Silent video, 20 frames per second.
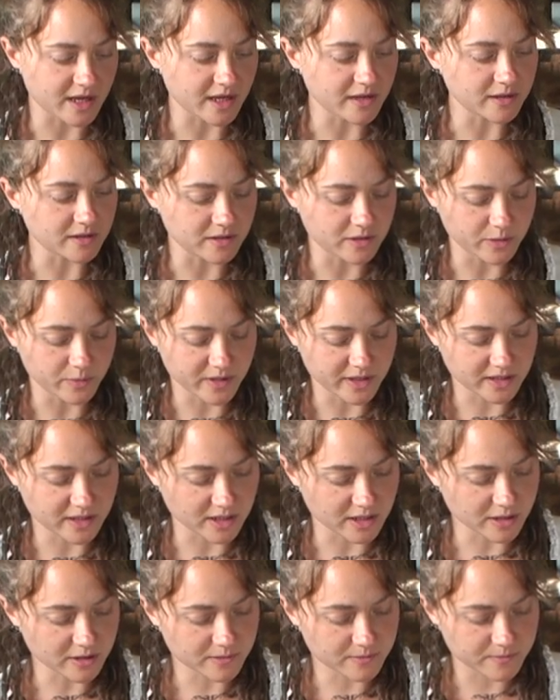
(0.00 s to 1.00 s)
that a little bit
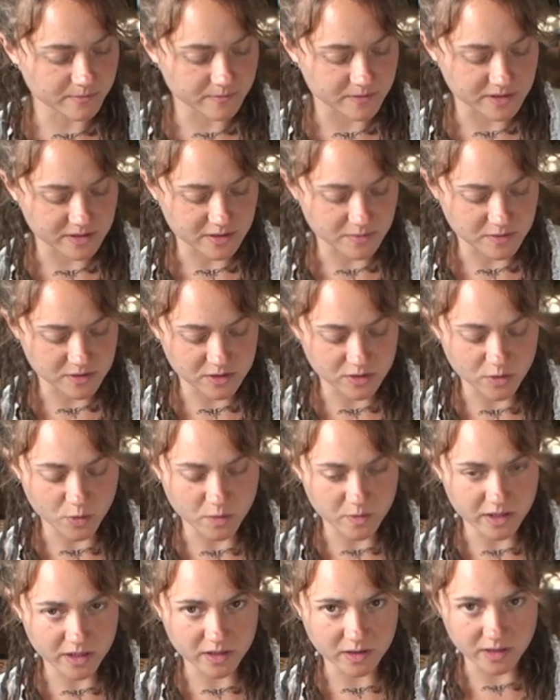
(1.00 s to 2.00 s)
here. Some
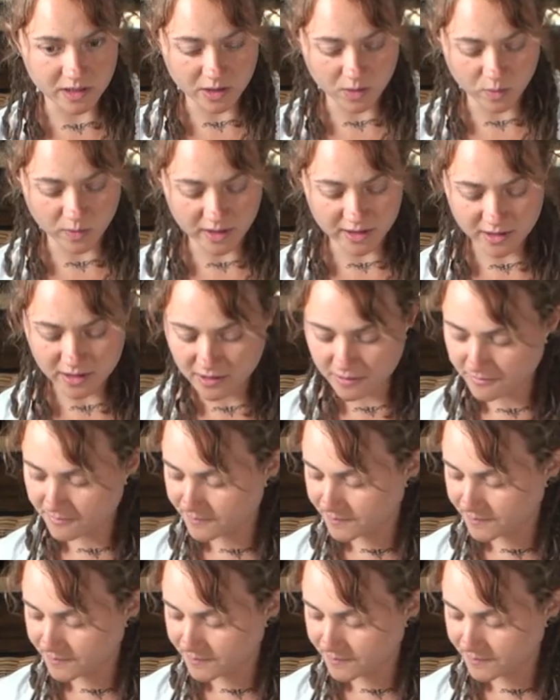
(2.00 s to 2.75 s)
soap nut liquid.